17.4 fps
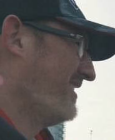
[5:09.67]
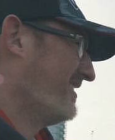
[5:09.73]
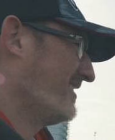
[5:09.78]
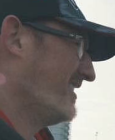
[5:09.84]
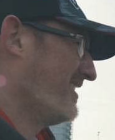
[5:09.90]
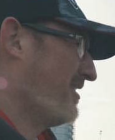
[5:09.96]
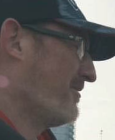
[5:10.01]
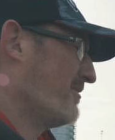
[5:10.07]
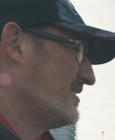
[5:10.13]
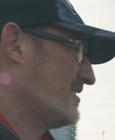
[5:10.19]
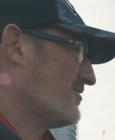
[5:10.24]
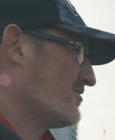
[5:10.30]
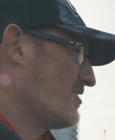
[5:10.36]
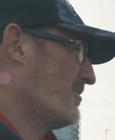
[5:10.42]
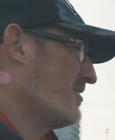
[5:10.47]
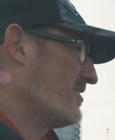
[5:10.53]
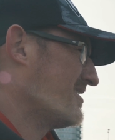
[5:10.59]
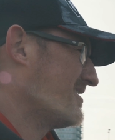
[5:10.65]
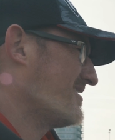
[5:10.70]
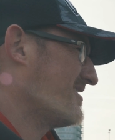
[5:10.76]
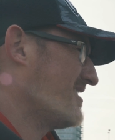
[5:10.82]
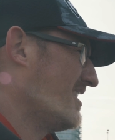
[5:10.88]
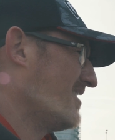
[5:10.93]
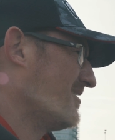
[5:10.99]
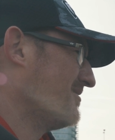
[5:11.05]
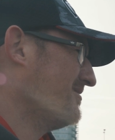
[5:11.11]
So you don't want it to drop like a
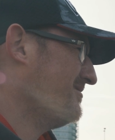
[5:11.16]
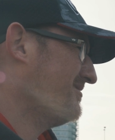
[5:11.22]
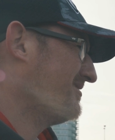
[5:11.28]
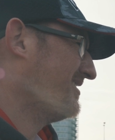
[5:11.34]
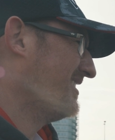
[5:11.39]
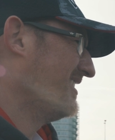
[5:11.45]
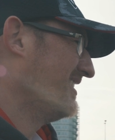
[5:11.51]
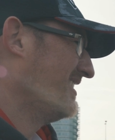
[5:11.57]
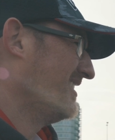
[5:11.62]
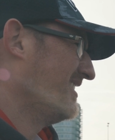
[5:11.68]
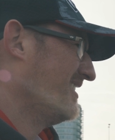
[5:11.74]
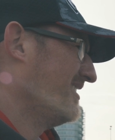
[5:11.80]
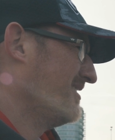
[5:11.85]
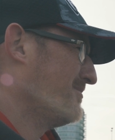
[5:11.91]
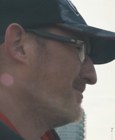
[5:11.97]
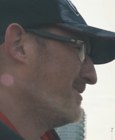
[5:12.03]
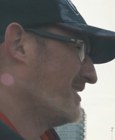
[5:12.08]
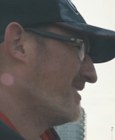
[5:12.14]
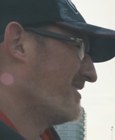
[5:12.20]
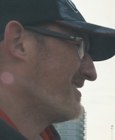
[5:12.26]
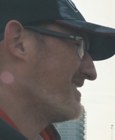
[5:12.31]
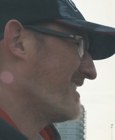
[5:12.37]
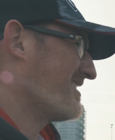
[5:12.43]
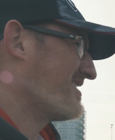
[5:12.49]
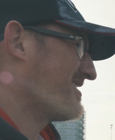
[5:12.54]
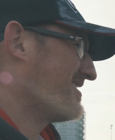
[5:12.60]
stone because
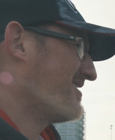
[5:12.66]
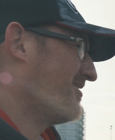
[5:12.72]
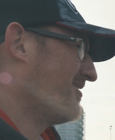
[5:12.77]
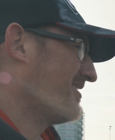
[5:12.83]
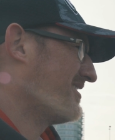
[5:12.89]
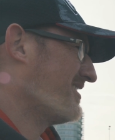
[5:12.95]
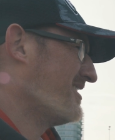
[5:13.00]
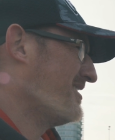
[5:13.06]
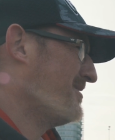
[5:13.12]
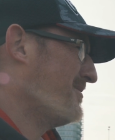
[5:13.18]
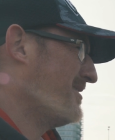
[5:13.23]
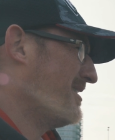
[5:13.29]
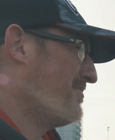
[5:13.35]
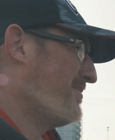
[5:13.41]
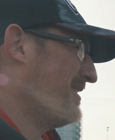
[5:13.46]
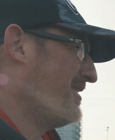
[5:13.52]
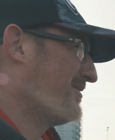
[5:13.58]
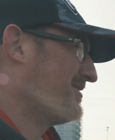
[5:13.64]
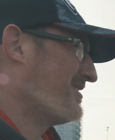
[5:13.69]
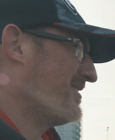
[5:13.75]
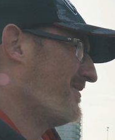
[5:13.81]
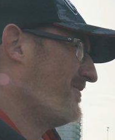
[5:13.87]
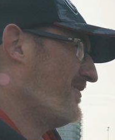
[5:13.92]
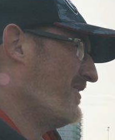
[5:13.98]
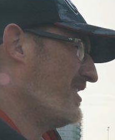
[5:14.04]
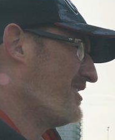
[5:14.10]
that's not going to appeal to
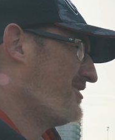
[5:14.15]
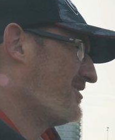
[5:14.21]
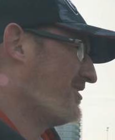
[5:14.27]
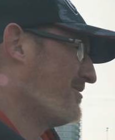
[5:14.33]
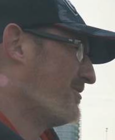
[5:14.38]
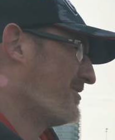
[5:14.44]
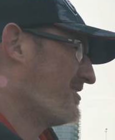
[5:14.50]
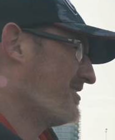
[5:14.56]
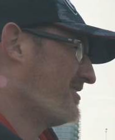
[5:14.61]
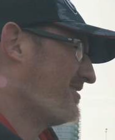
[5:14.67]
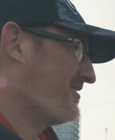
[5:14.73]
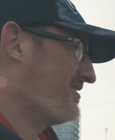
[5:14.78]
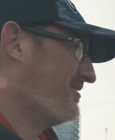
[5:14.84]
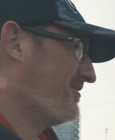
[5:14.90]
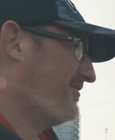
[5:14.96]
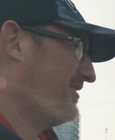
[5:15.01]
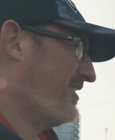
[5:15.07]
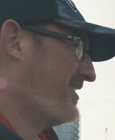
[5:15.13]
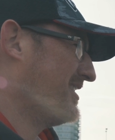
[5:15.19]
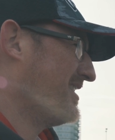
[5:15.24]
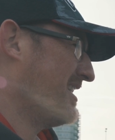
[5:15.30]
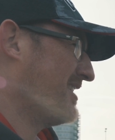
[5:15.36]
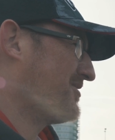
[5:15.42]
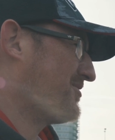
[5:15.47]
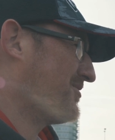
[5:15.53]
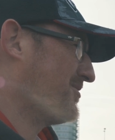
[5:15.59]
the fish too much, it doesn't look very
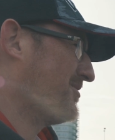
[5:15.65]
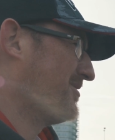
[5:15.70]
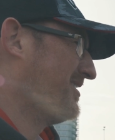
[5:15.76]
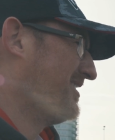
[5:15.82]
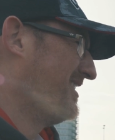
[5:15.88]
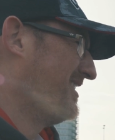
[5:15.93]
natural.